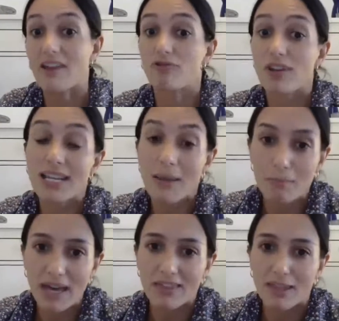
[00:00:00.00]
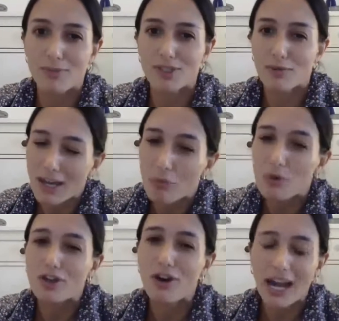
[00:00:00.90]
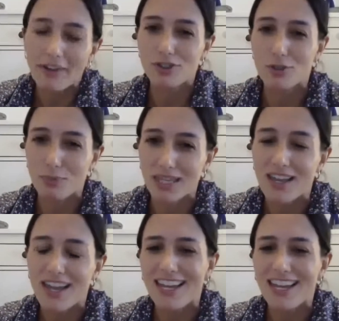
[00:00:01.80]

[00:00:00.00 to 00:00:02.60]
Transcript: and really embed them so that we don't have to be